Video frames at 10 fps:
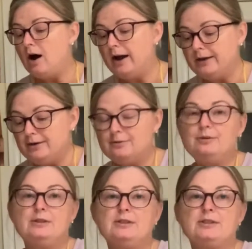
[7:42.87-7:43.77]
I
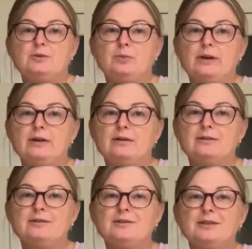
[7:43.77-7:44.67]
knew this is a winner,
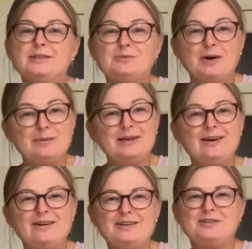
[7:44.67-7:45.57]
so that's why I'm
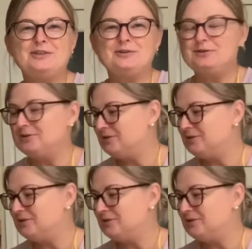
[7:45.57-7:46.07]
encouraging you